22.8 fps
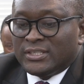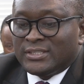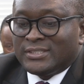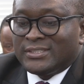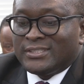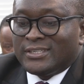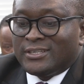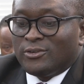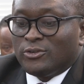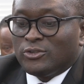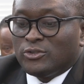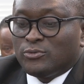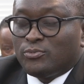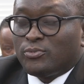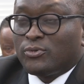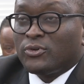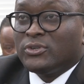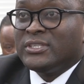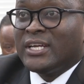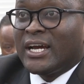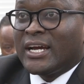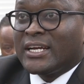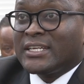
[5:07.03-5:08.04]
cereals
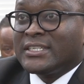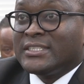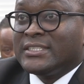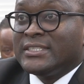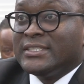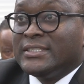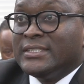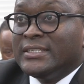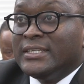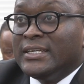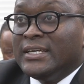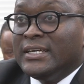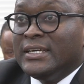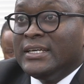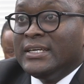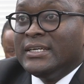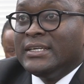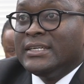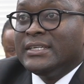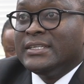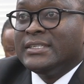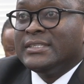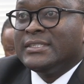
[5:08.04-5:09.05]
production
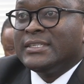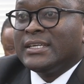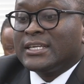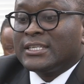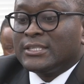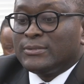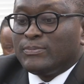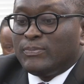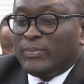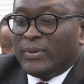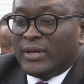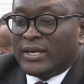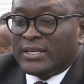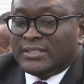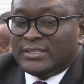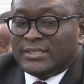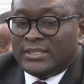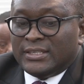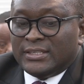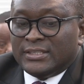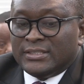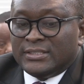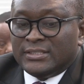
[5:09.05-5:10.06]
is
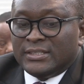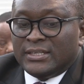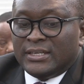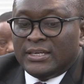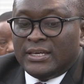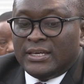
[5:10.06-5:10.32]
expected